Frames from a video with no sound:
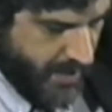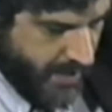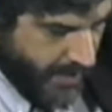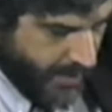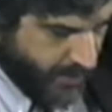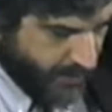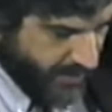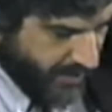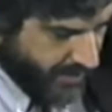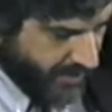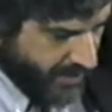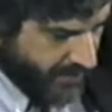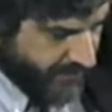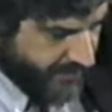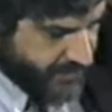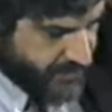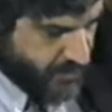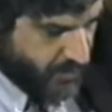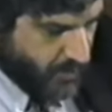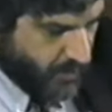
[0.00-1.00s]
and about how
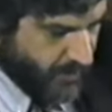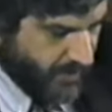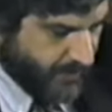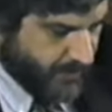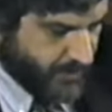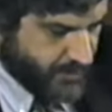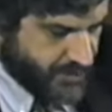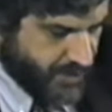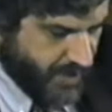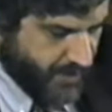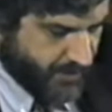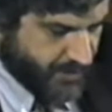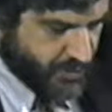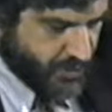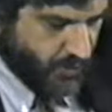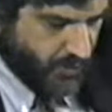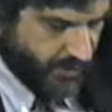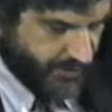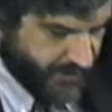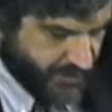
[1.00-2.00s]
these crew members came
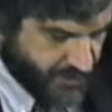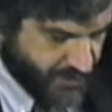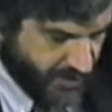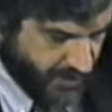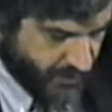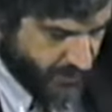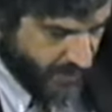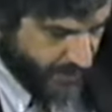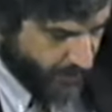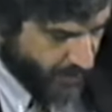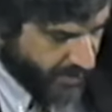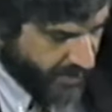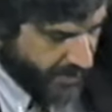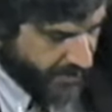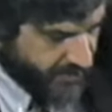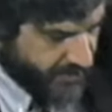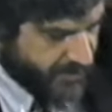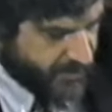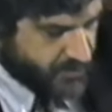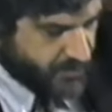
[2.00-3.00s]
ashore in this country
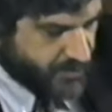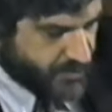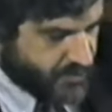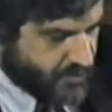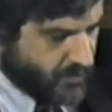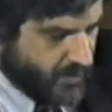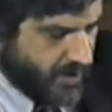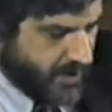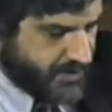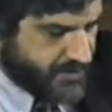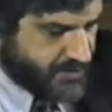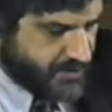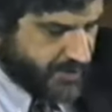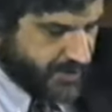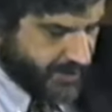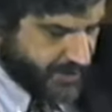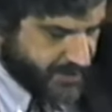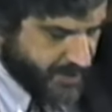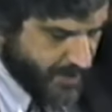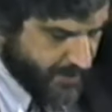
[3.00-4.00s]
bringing dangerous drugs and
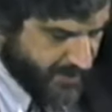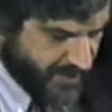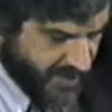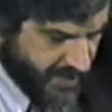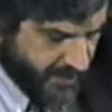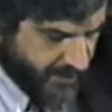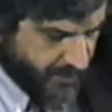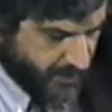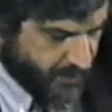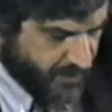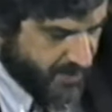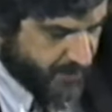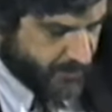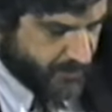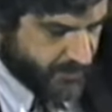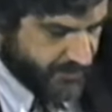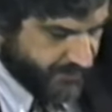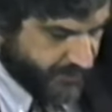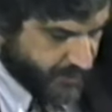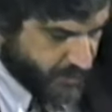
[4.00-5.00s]
contaminating the
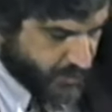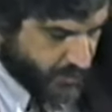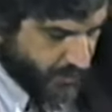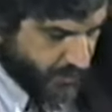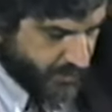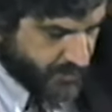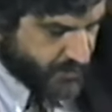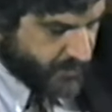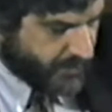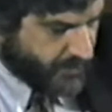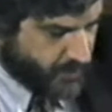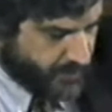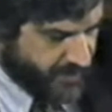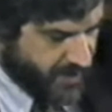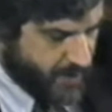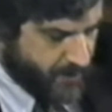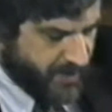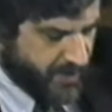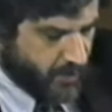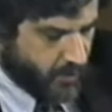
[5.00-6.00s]
people of the shores with whom
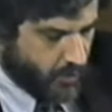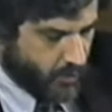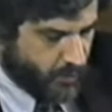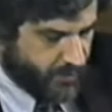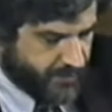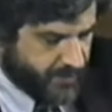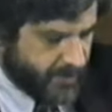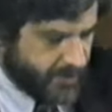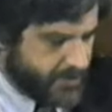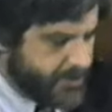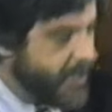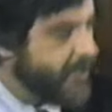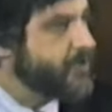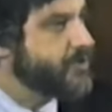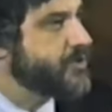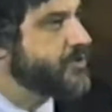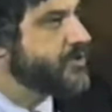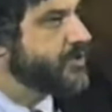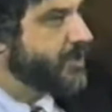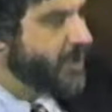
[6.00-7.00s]
they mingle with
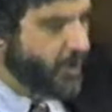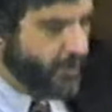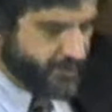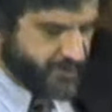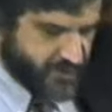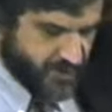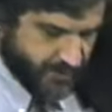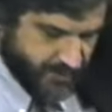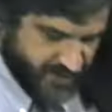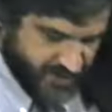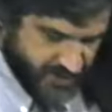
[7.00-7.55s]
contagious and loathsome